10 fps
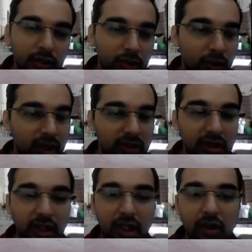so it
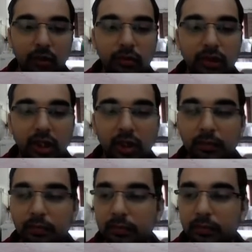doesn't allow
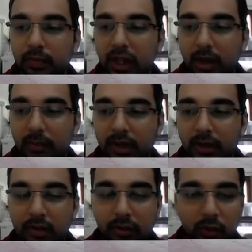the
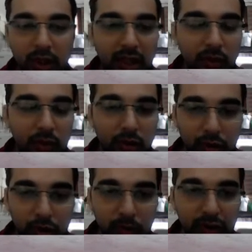carbon to attack on the
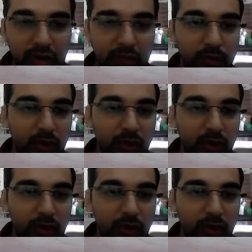ortho position,